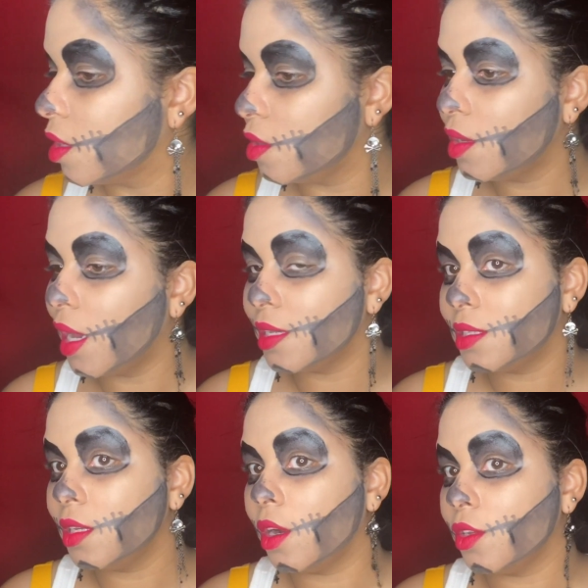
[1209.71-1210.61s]
you guys
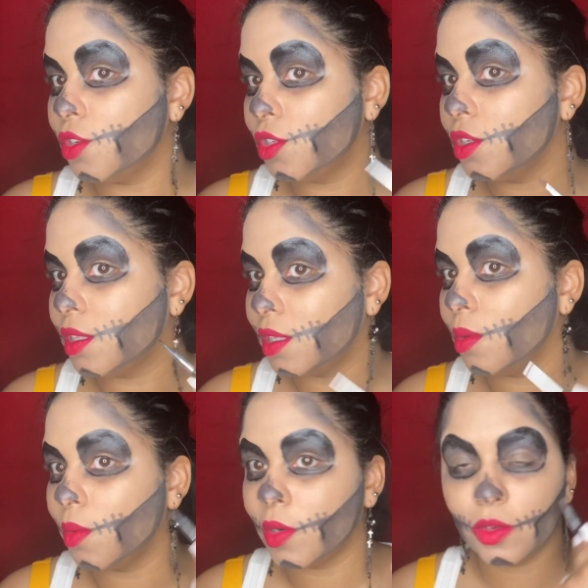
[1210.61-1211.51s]
see, or you should see
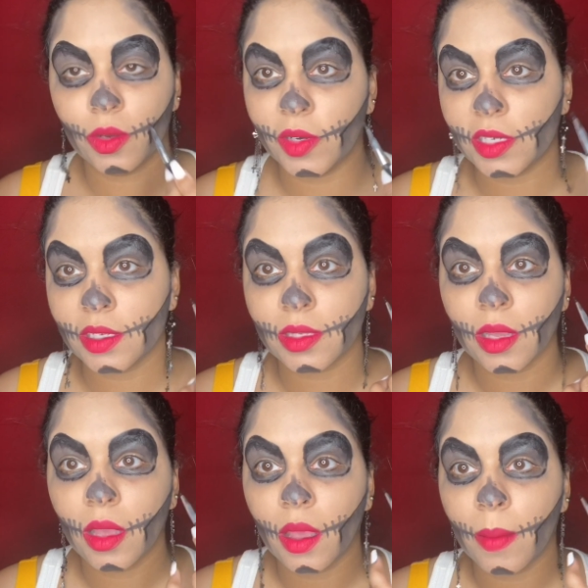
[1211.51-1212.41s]
what we're doing. We're just
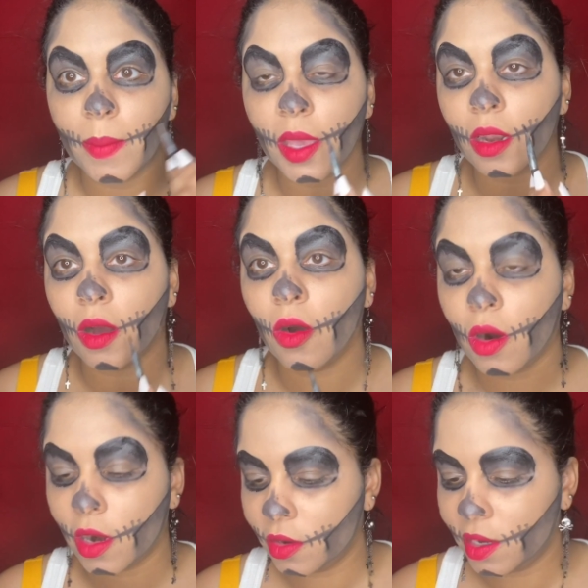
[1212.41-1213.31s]
making a
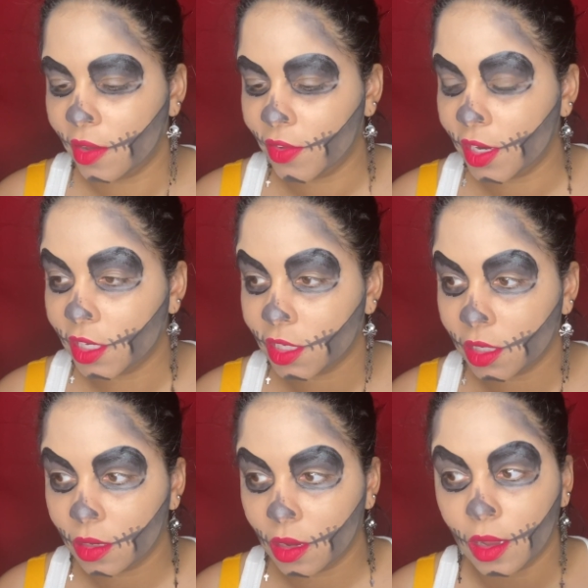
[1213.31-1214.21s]
harder
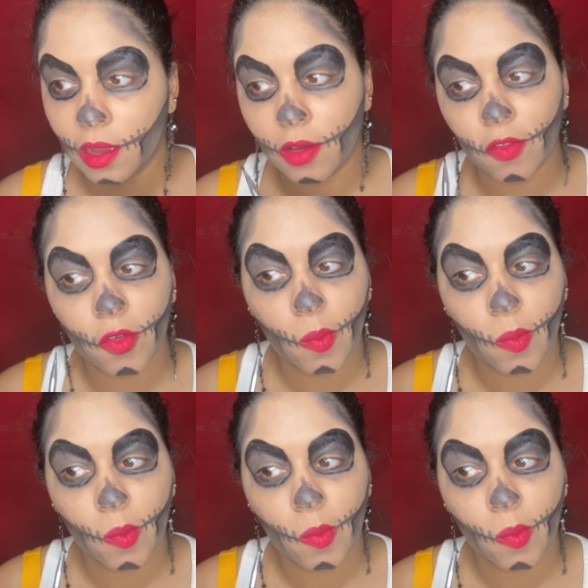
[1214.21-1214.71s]
definition of